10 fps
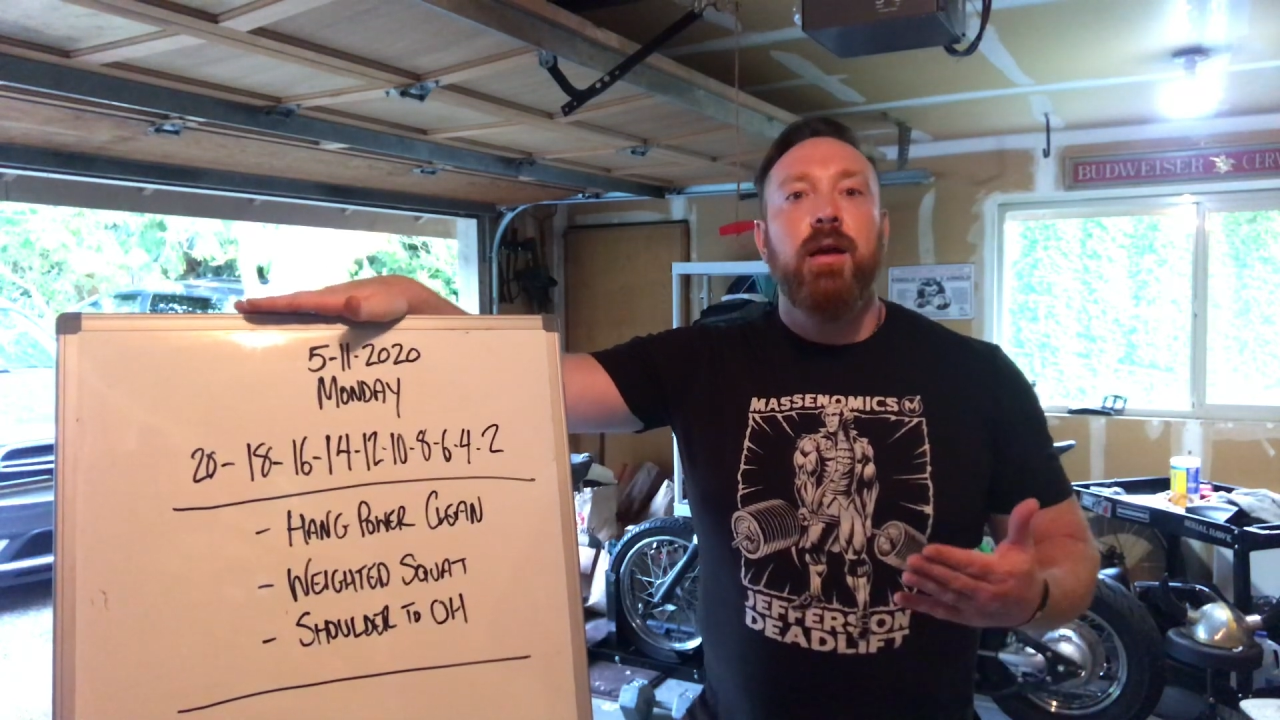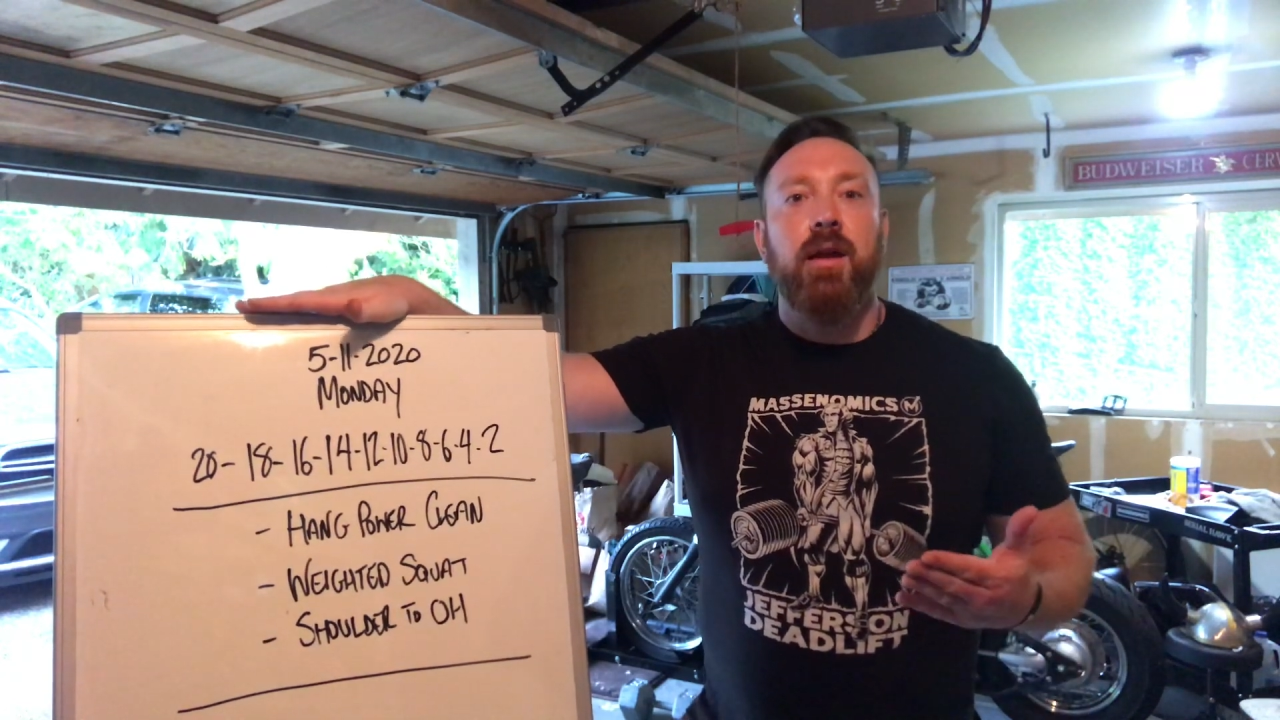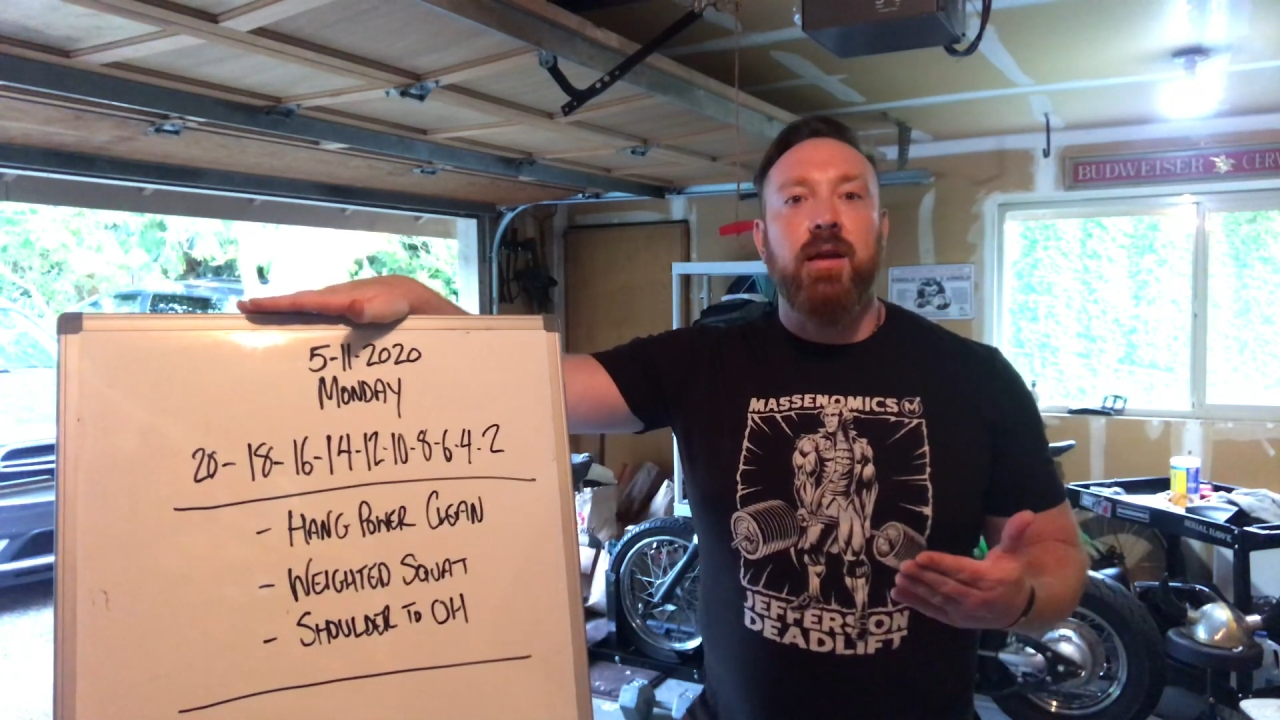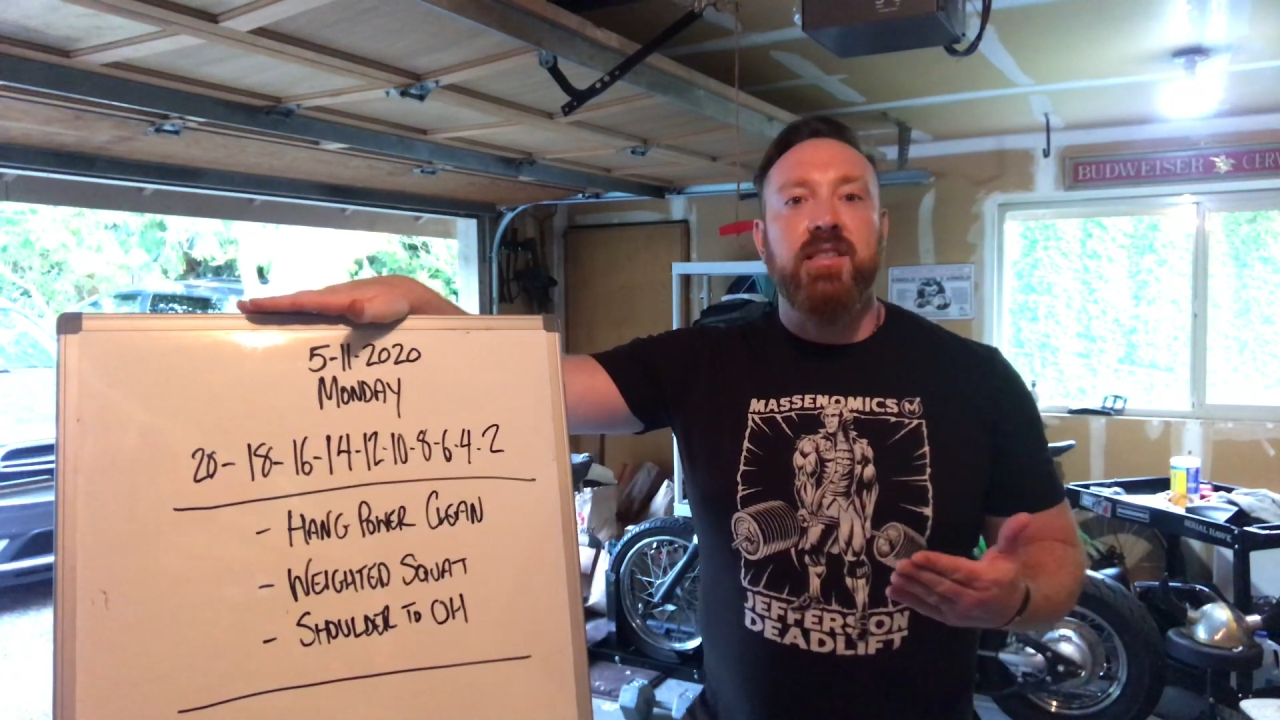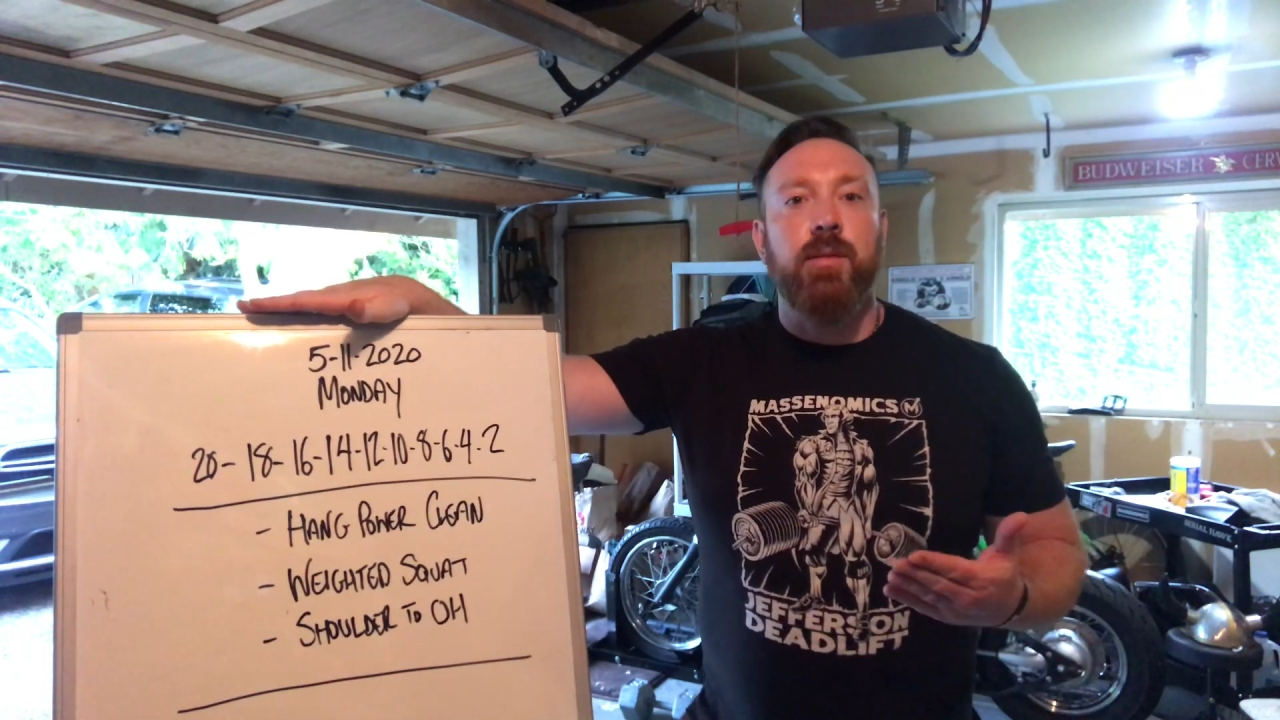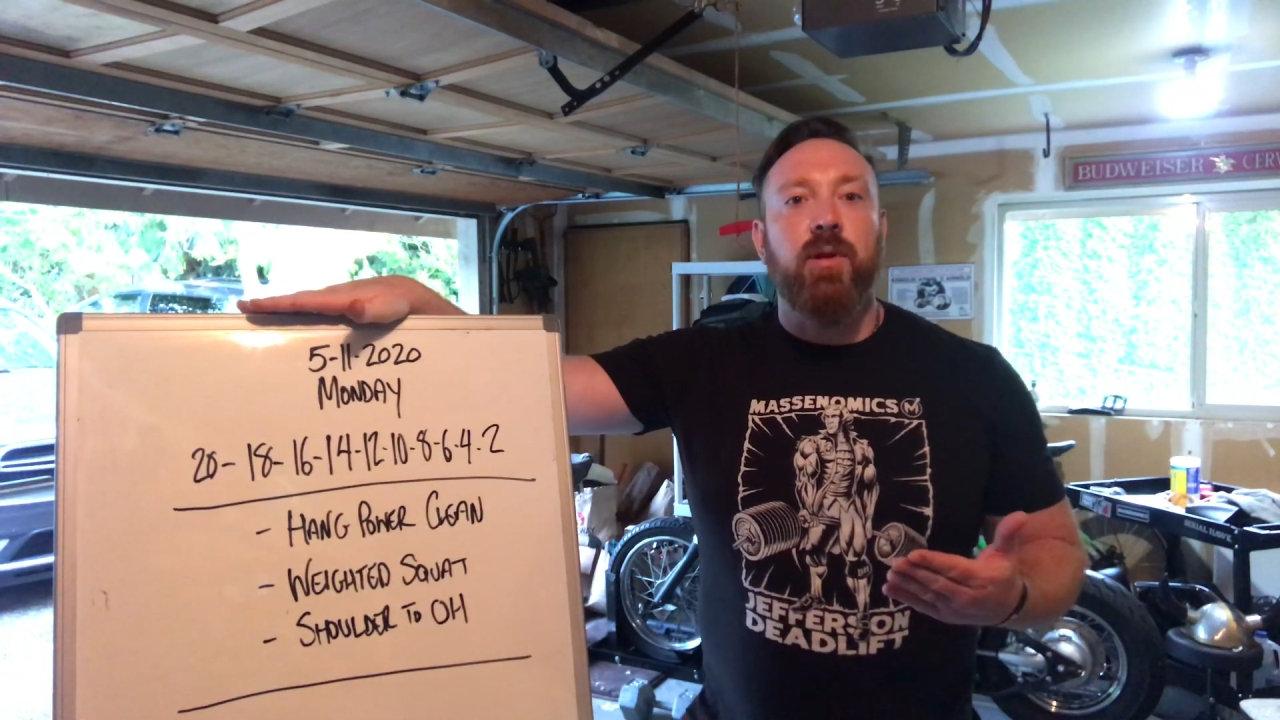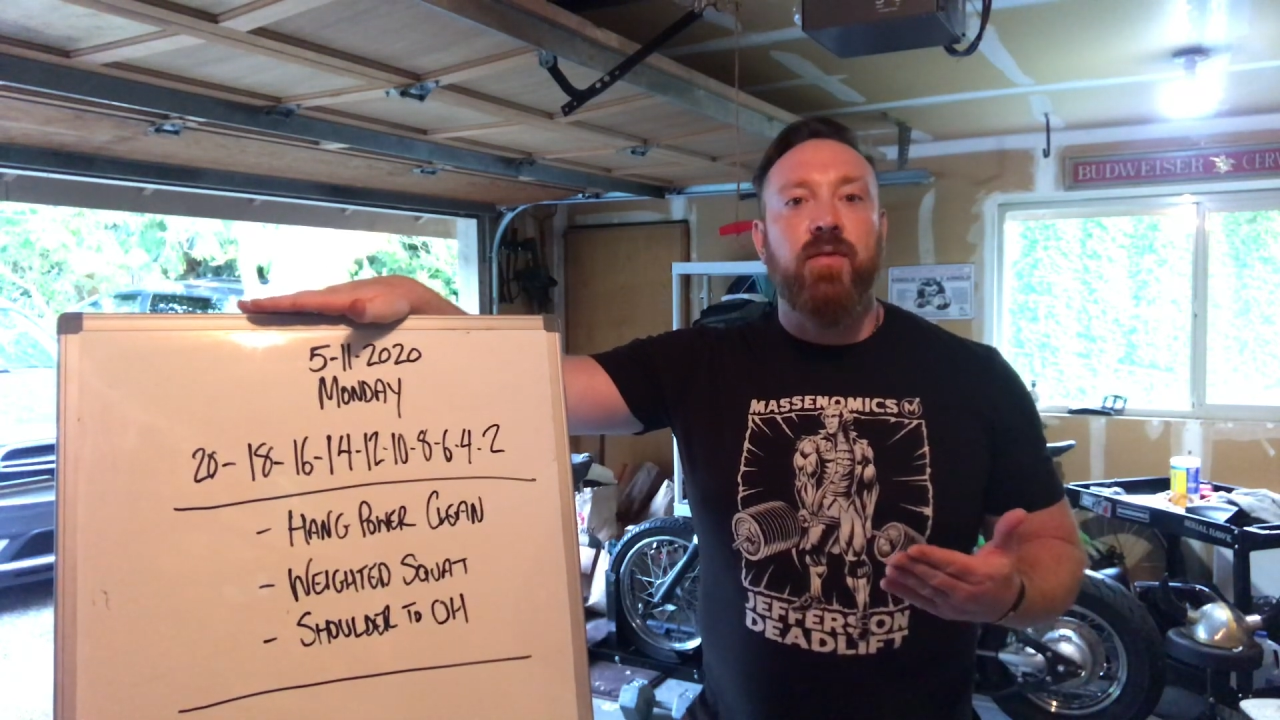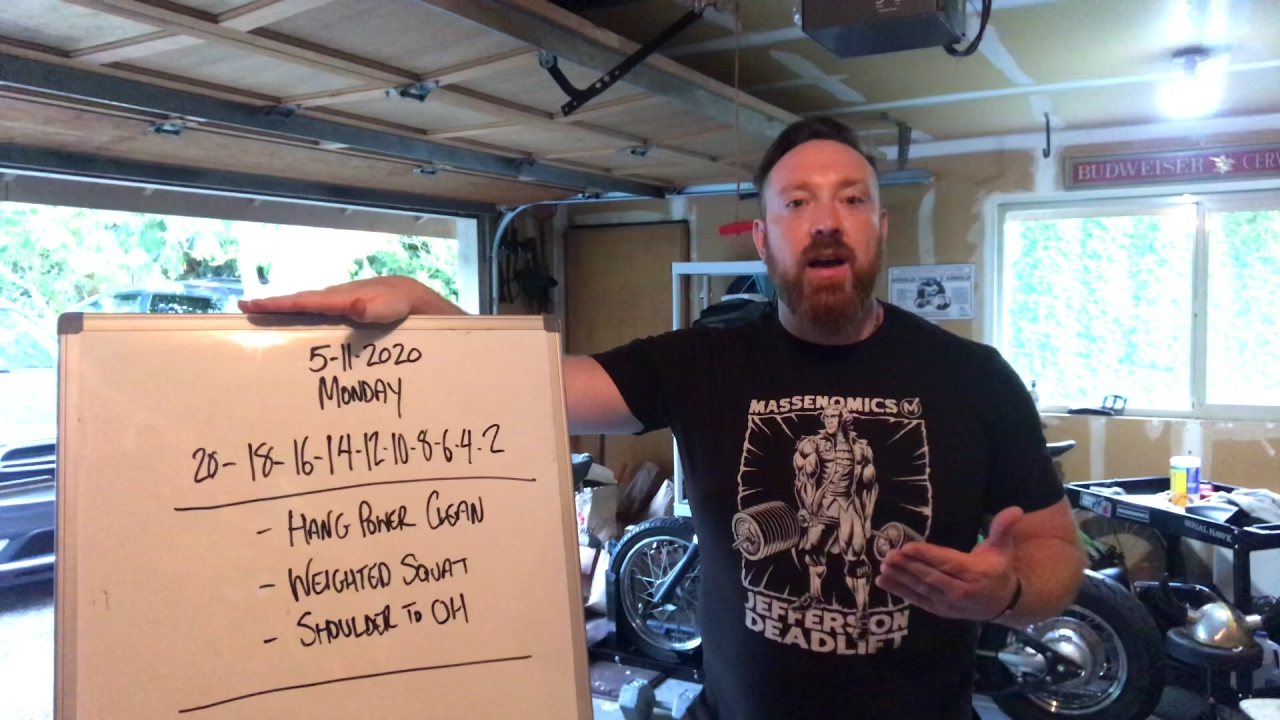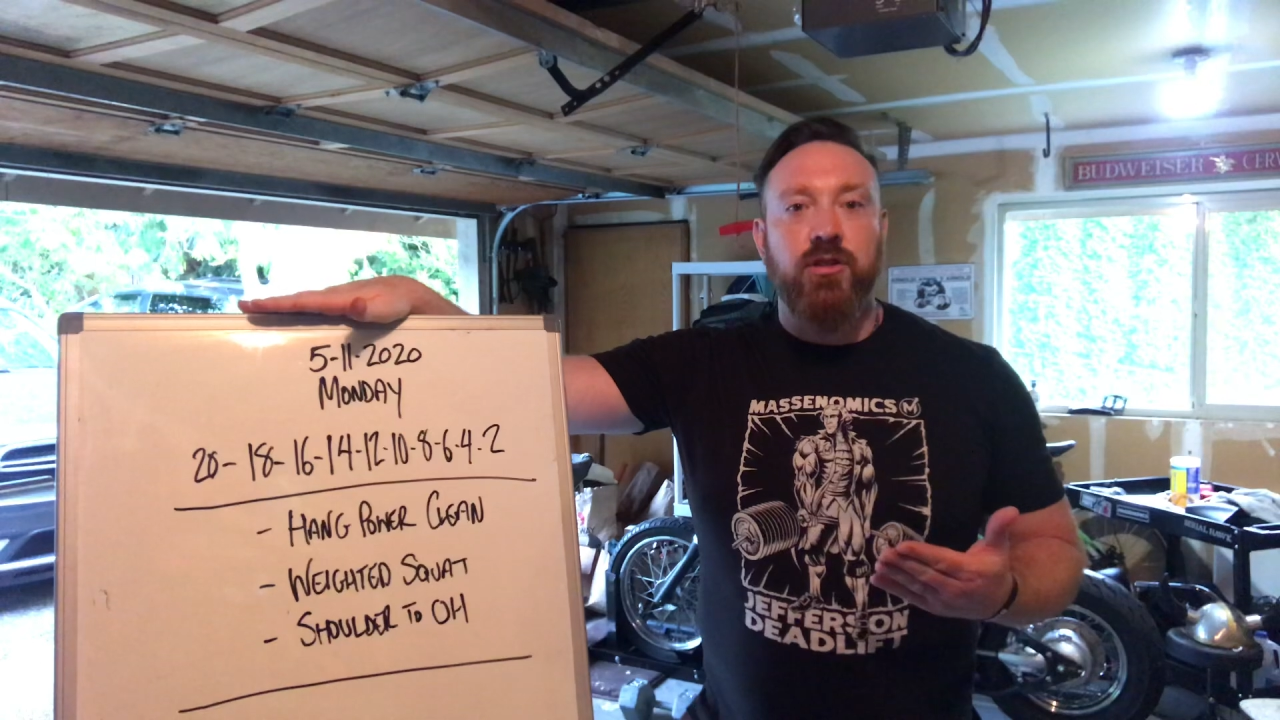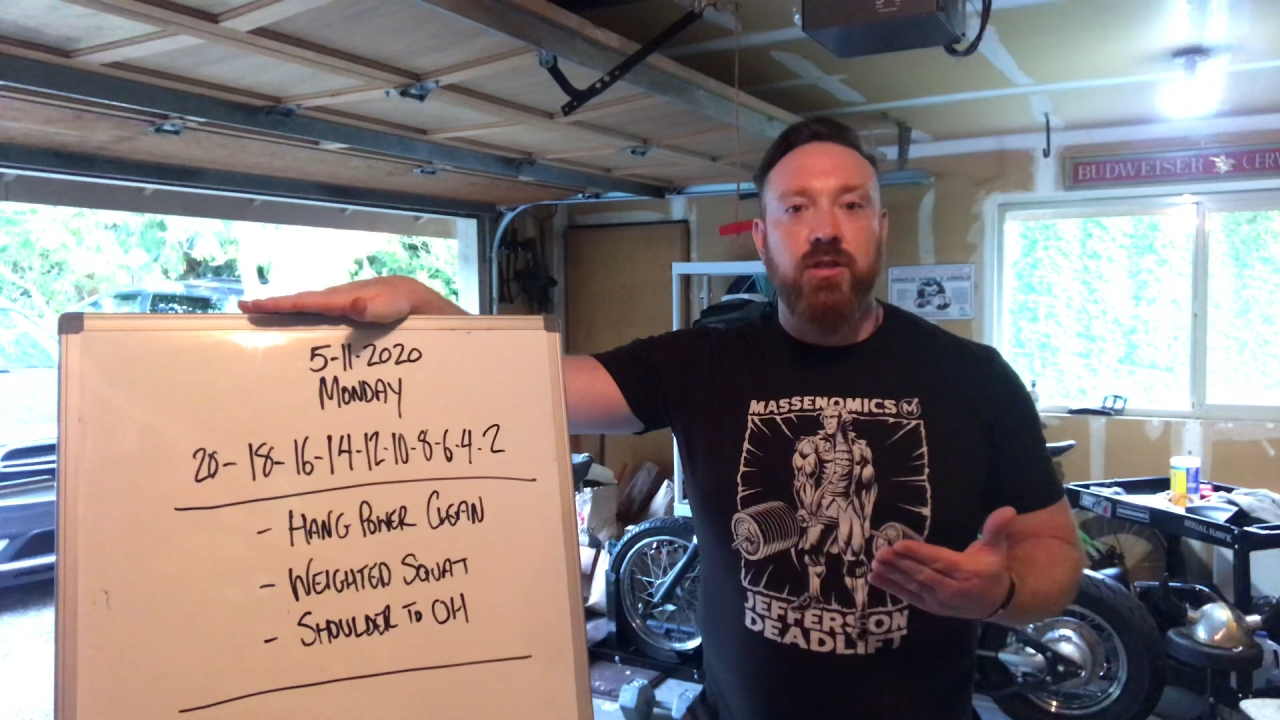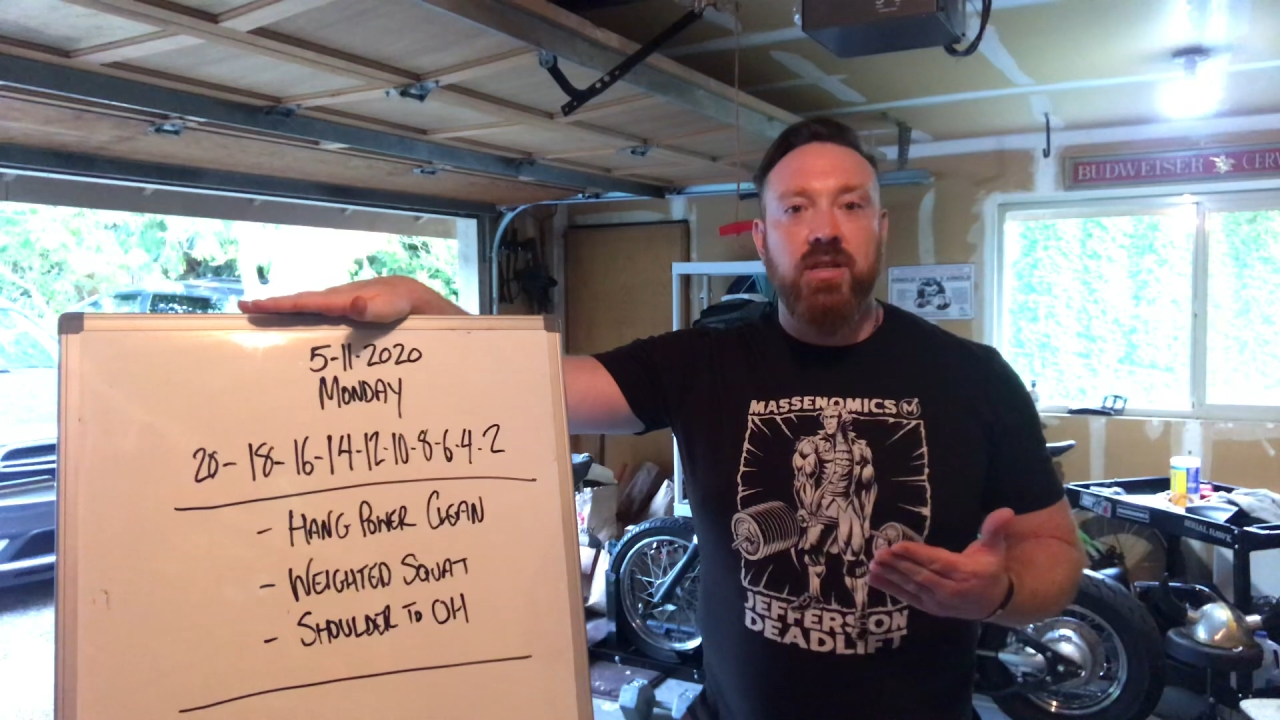in a similar fashion